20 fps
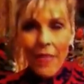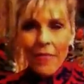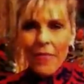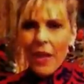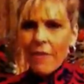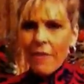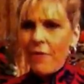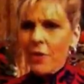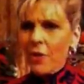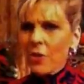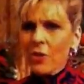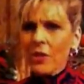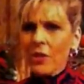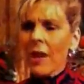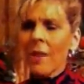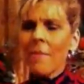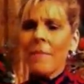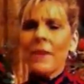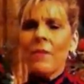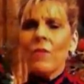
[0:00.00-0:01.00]
That first
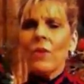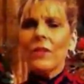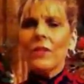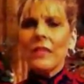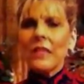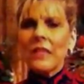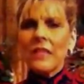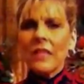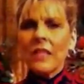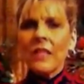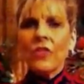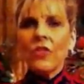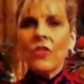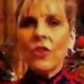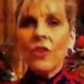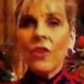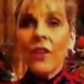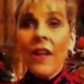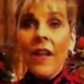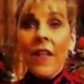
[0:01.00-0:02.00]
coming was
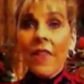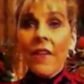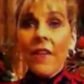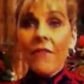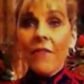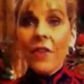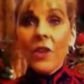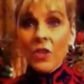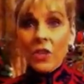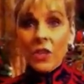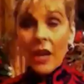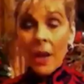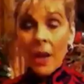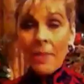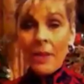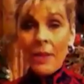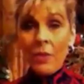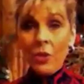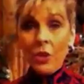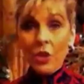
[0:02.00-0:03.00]
essential. The first
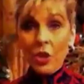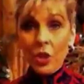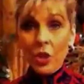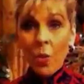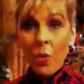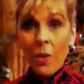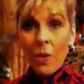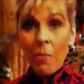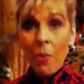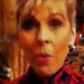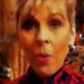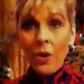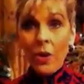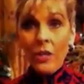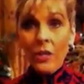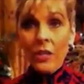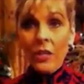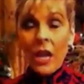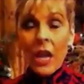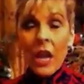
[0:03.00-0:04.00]
coming was so
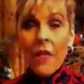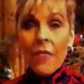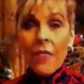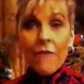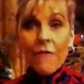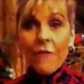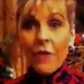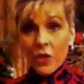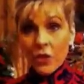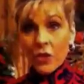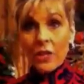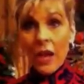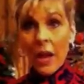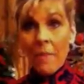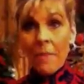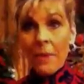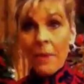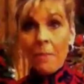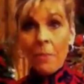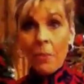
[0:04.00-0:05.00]
important. The first
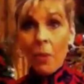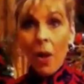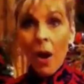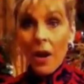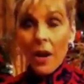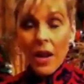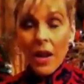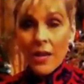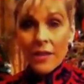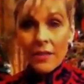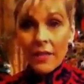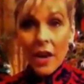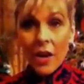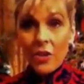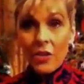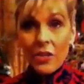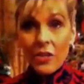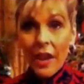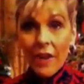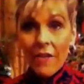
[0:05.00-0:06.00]
coming brought us
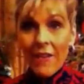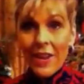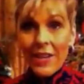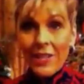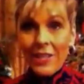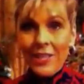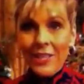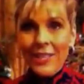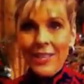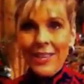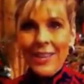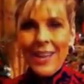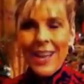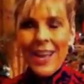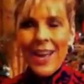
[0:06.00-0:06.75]
our salvation.